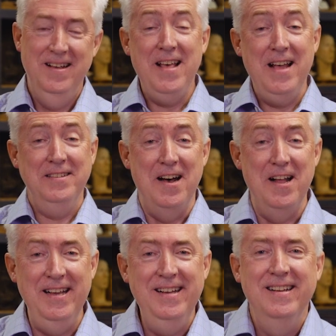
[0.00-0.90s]
Thanks,
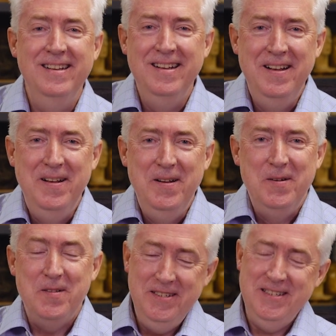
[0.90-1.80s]
Holly.
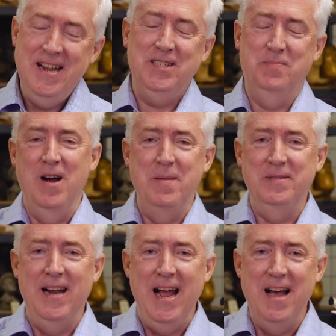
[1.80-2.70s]
Well, these next
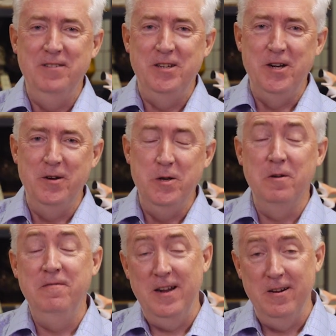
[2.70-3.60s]
props that I had to show you
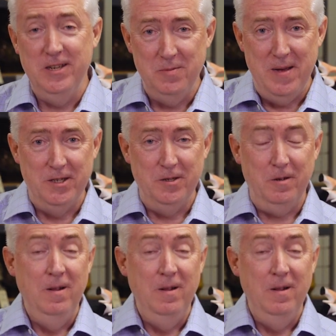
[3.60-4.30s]
are very special,